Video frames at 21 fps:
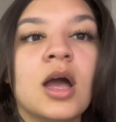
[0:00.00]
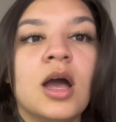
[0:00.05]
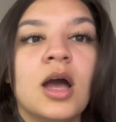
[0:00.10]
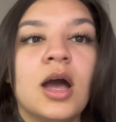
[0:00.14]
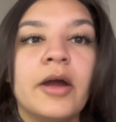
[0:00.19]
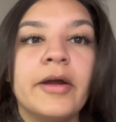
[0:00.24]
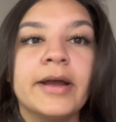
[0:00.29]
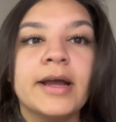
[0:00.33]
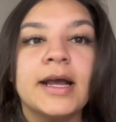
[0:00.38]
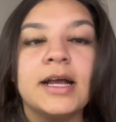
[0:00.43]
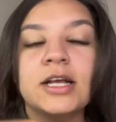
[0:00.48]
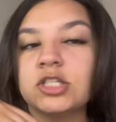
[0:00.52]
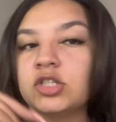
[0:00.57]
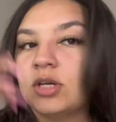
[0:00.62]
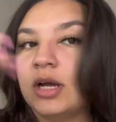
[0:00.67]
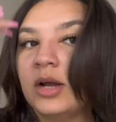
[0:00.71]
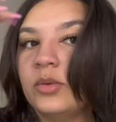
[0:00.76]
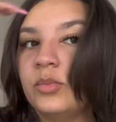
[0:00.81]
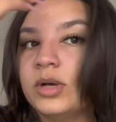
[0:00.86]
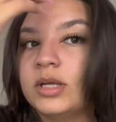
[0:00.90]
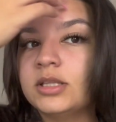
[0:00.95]
Alright guys, so
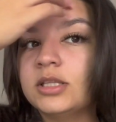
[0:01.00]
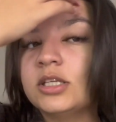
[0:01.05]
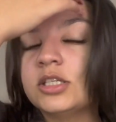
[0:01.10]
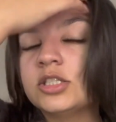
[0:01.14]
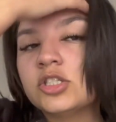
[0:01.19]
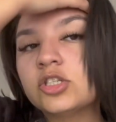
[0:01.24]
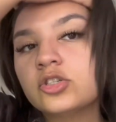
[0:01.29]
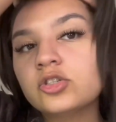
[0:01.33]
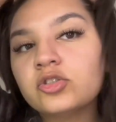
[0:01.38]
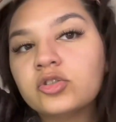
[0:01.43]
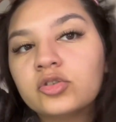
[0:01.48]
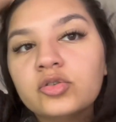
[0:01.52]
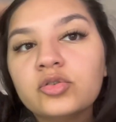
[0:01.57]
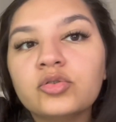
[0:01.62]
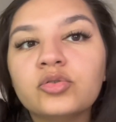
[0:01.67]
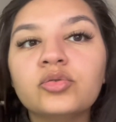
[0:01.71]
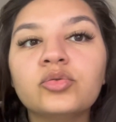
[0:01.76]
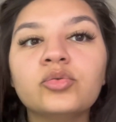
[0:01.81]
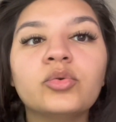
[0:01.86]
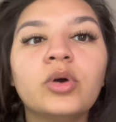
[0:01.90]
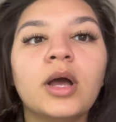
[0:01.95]
I wanted to
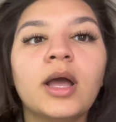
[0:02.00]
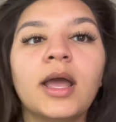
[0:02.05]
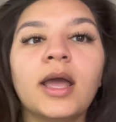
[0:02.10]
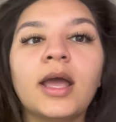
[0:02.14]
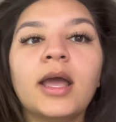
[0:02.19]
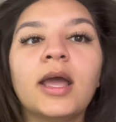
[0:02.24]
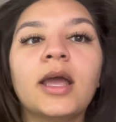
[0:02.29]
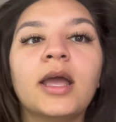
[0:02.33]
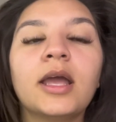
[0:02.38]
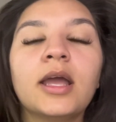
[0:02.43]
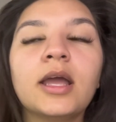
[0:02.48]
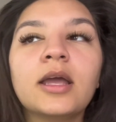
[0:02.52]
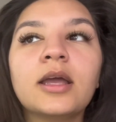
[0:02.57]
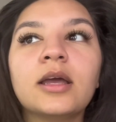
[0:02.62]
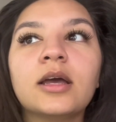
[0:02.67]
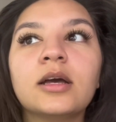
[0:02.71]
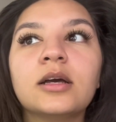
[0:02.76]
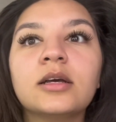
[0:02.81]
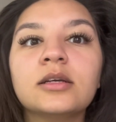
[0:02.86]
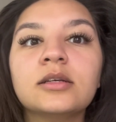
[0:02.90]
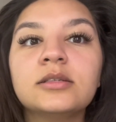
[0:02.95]
do a
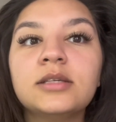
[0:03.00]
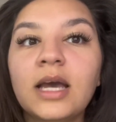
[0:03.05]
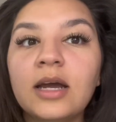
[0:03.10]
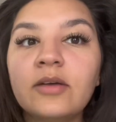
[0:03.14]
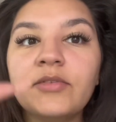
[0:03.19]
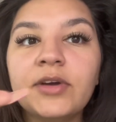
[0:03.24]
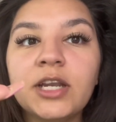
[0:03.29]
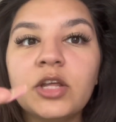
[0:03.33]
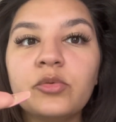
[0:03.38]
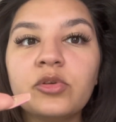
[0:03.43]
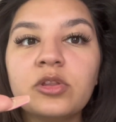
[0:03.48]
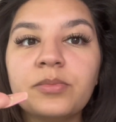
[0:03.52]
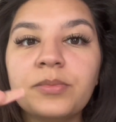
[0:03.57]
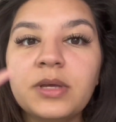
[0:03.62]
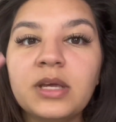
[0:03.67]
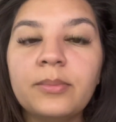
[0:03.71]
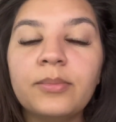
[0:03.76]
get ready with me,